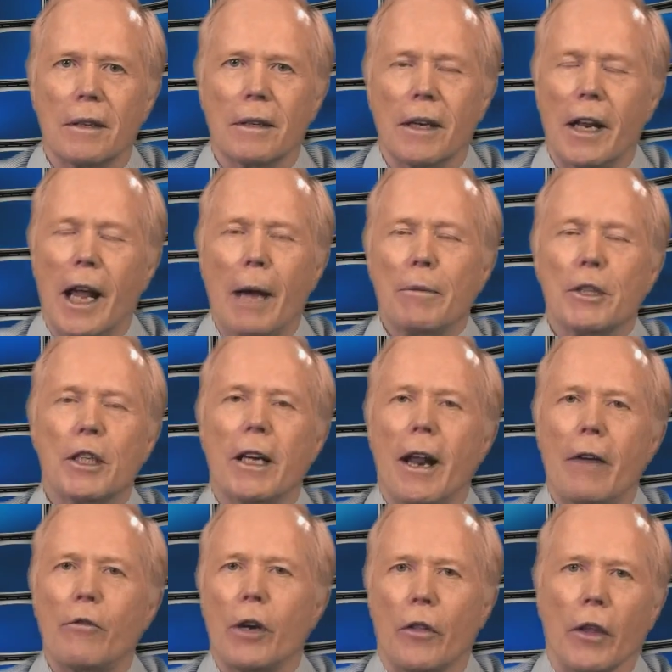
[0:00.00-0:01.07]
It happens in
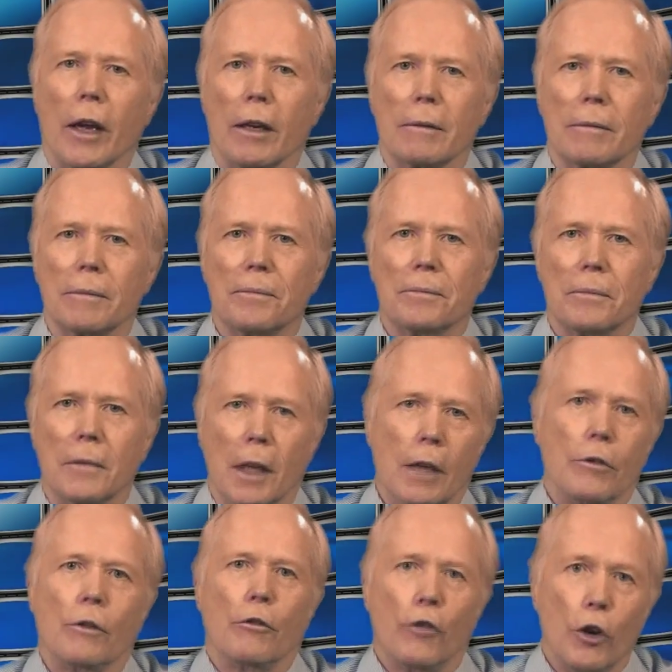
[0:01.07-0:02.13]
everything,
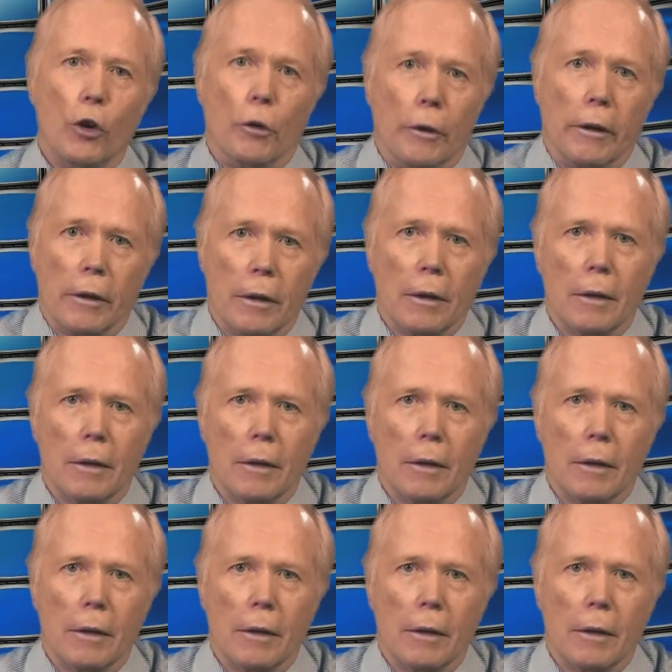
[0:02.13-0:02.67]
even food,